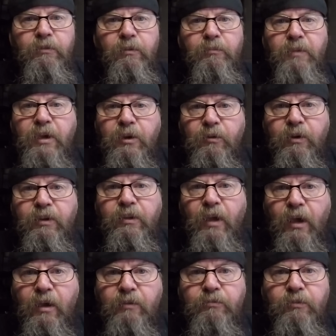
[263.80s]
metering
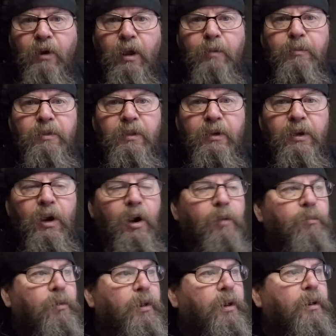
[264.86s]
diaphragm in the
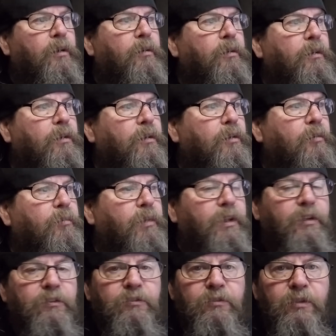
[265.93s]
carburetor
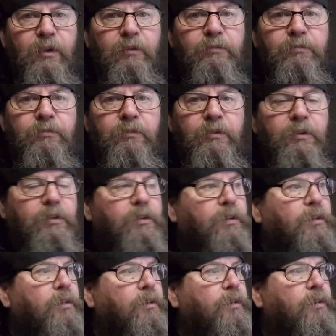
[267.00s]
being stiff.
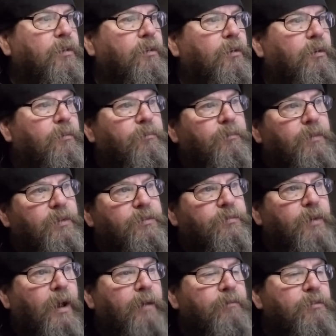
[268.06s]
It's
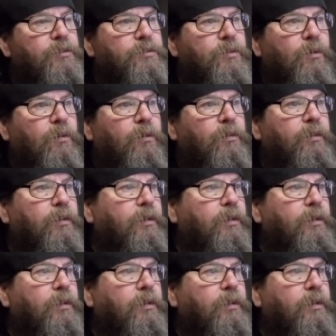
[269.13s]
5 years old.